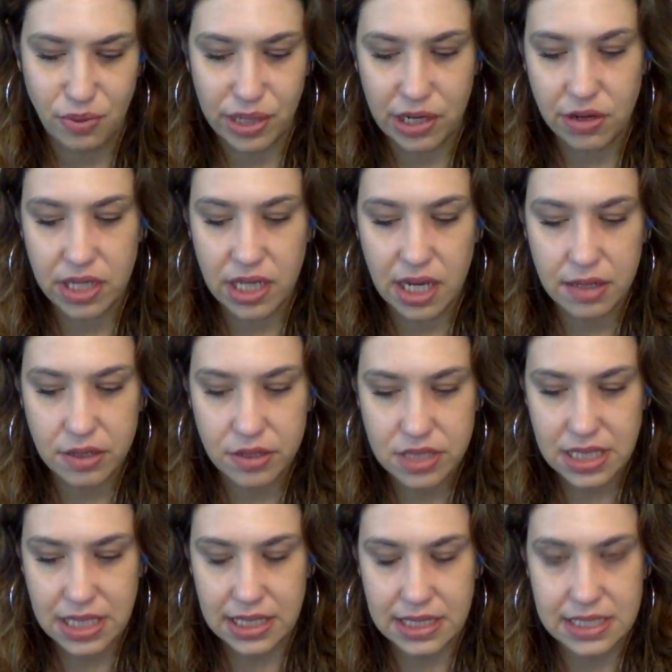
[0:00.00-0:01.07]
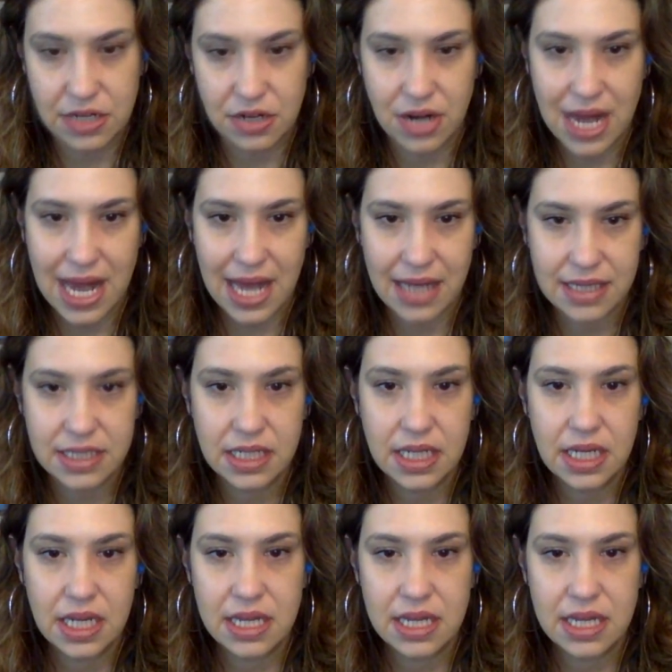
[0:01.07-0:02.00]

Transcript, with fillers: well, here are the other things that are hacked